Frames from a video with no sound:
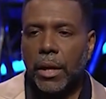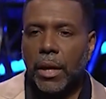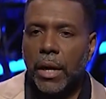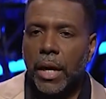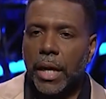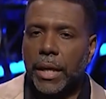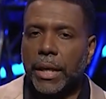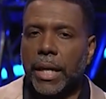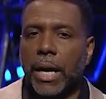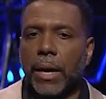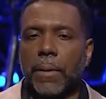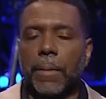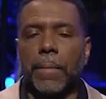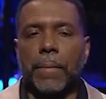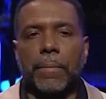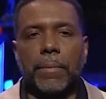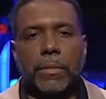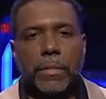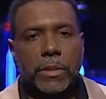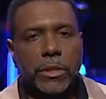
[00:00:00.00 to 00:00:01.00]
All right, now
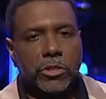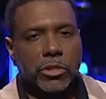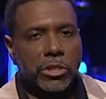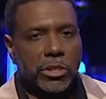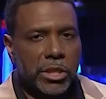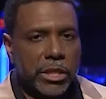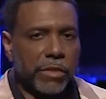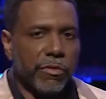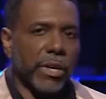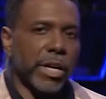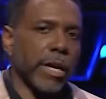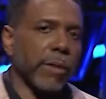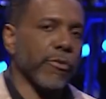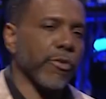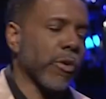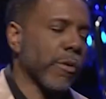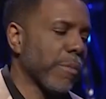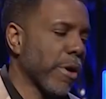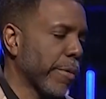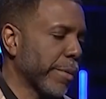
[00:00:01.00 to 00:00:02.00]
let's just leave that up
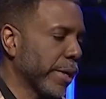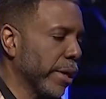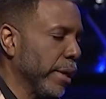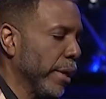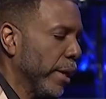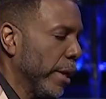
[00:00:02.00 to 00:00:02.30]
for a moment.